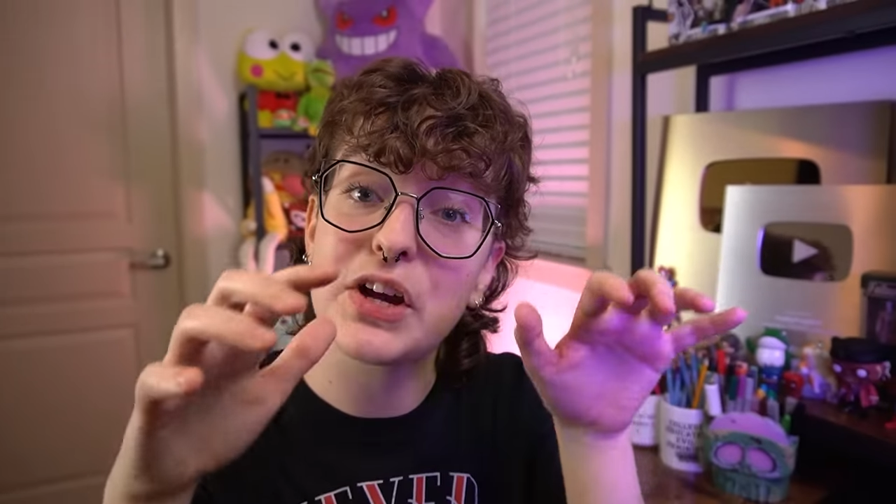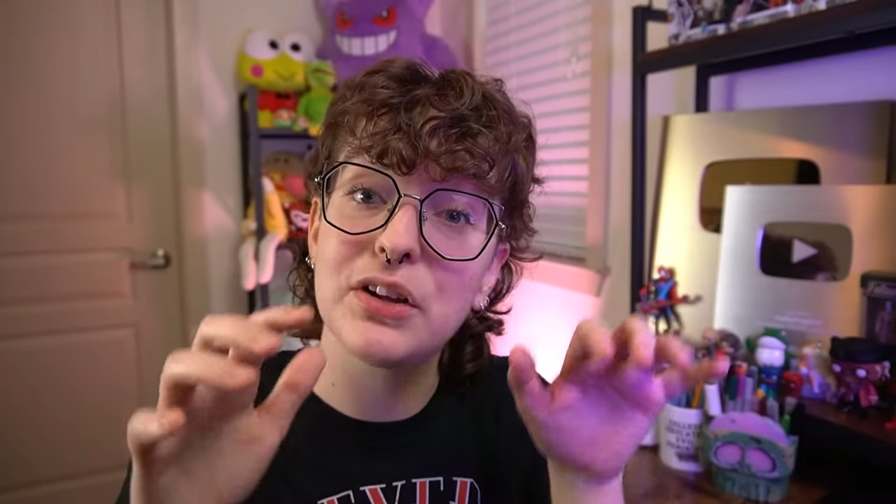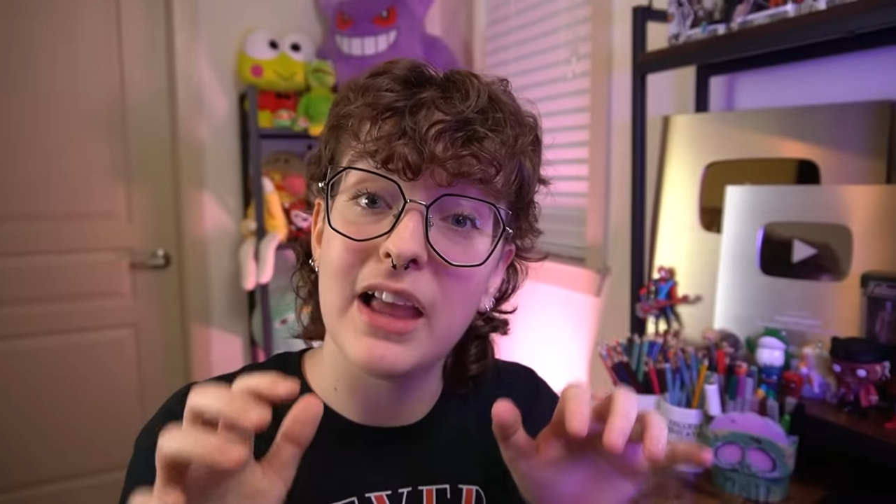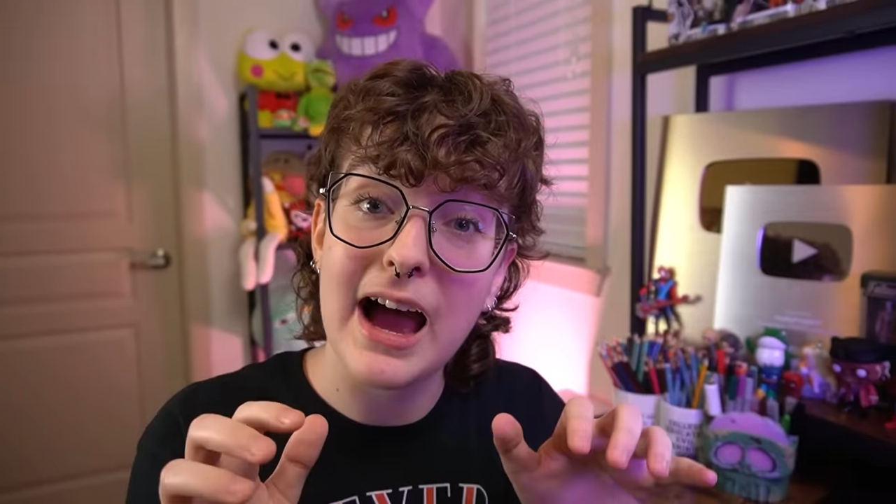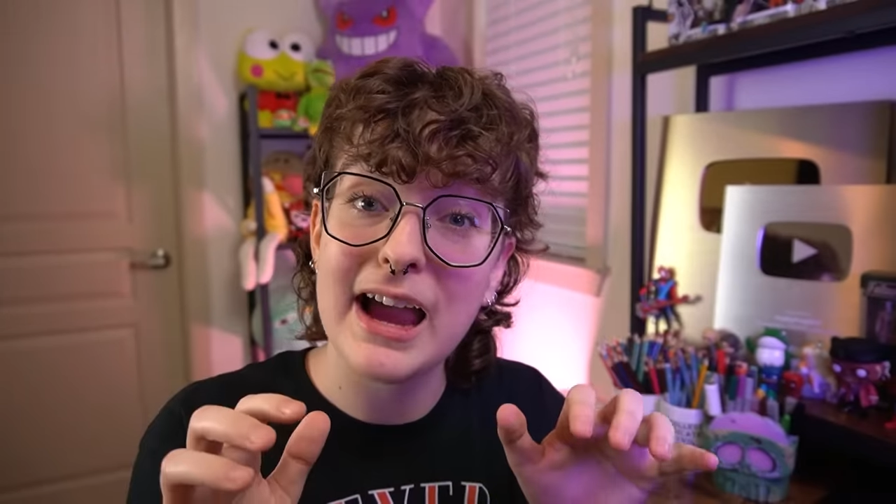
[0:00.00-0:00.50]

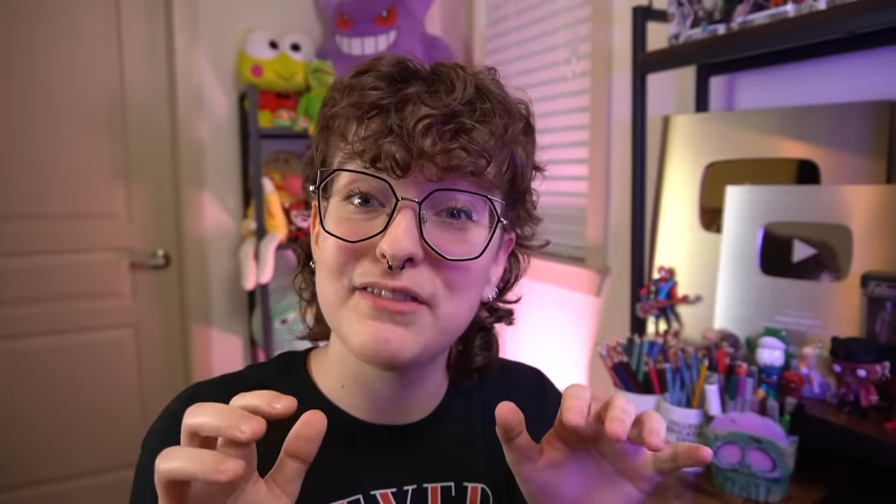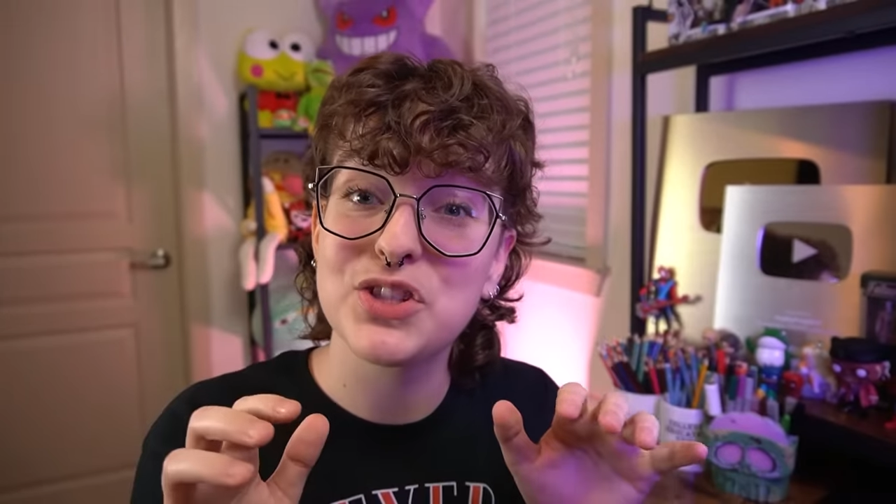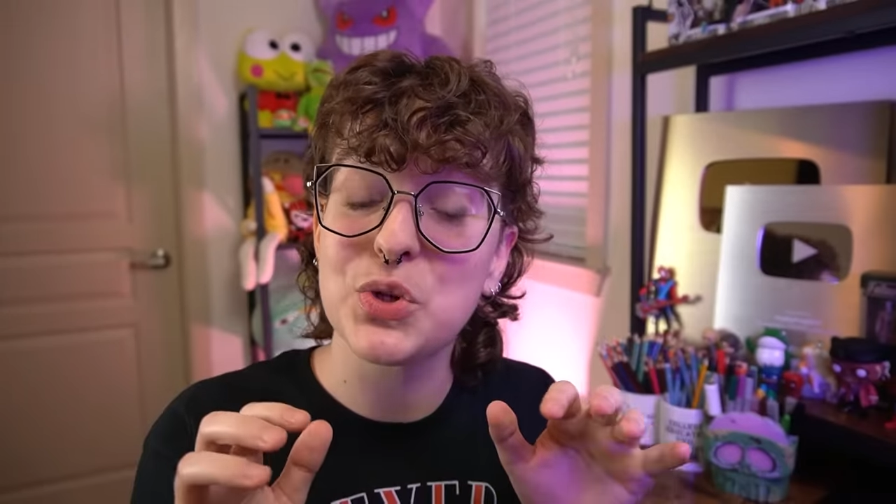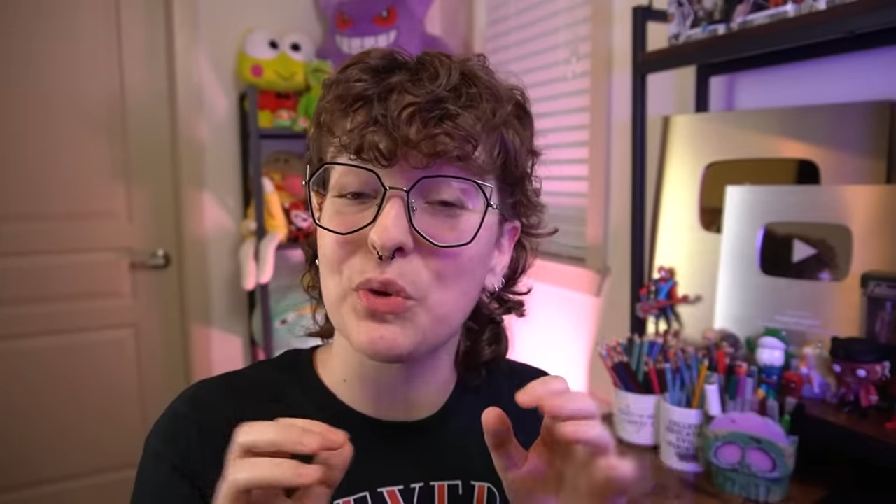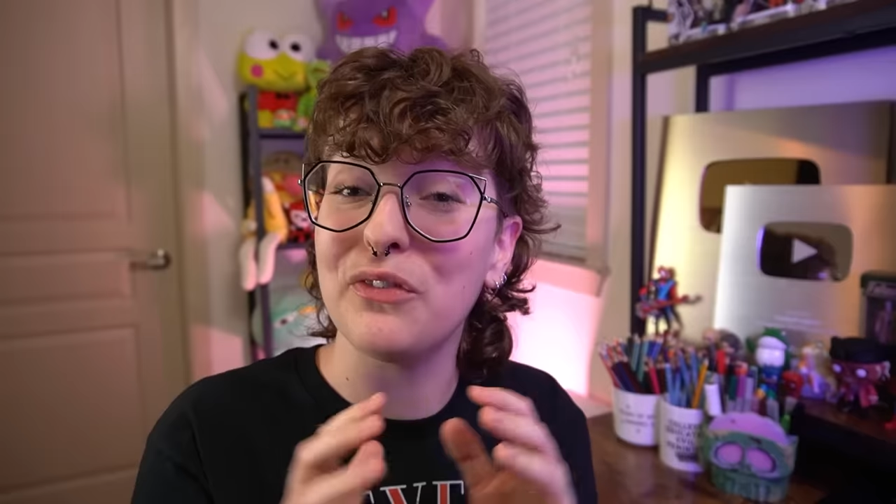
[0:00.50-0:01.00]
their
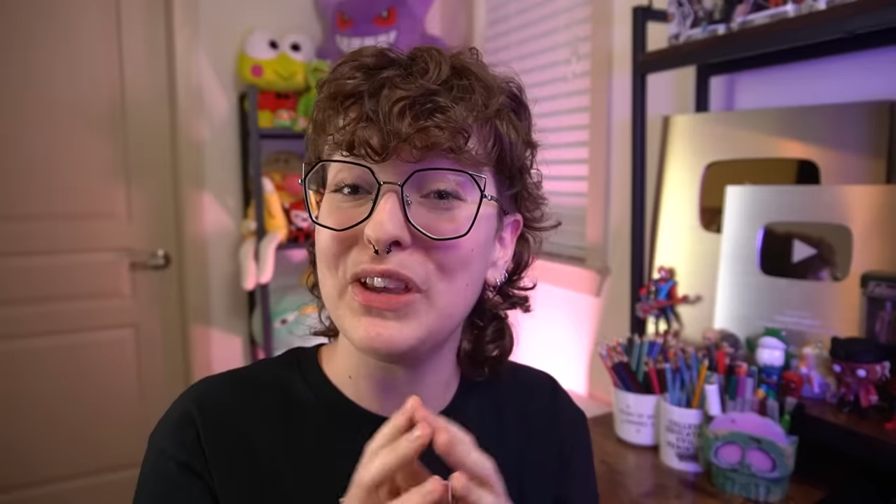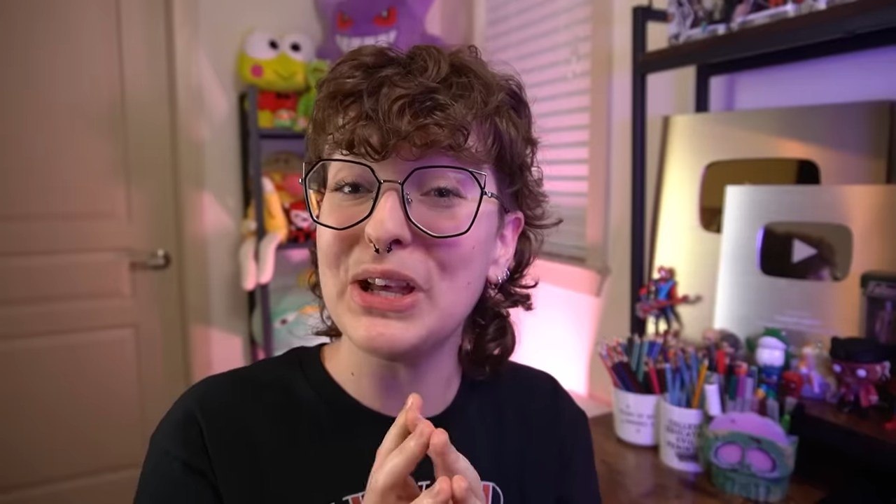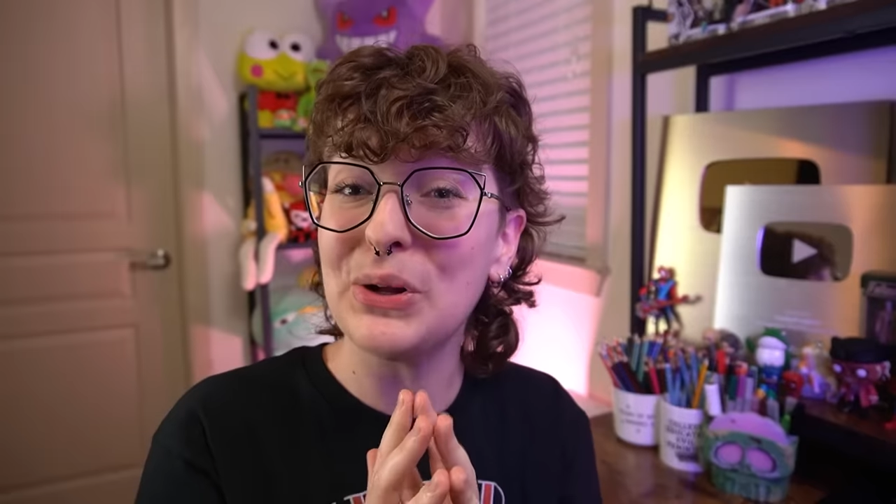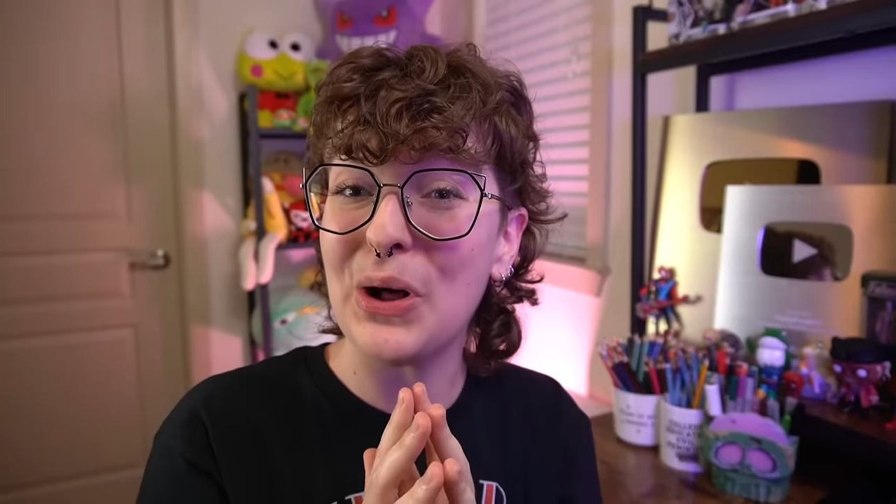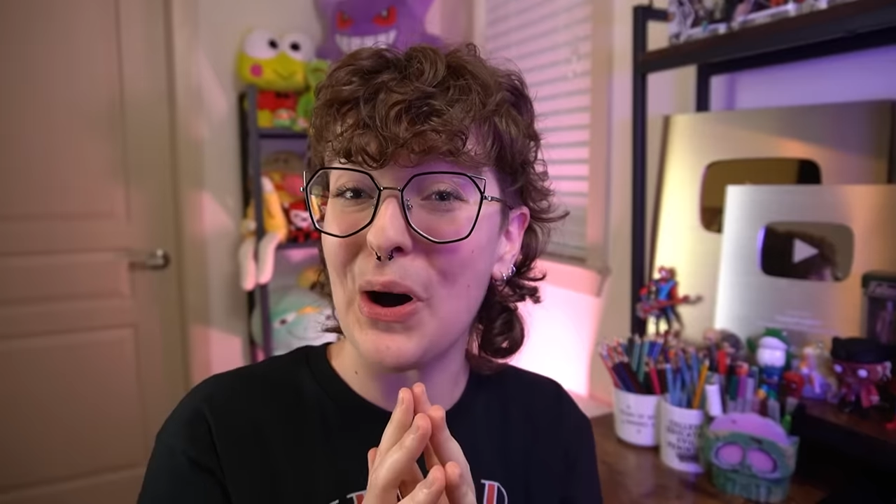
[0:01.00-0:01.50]
lives to reveal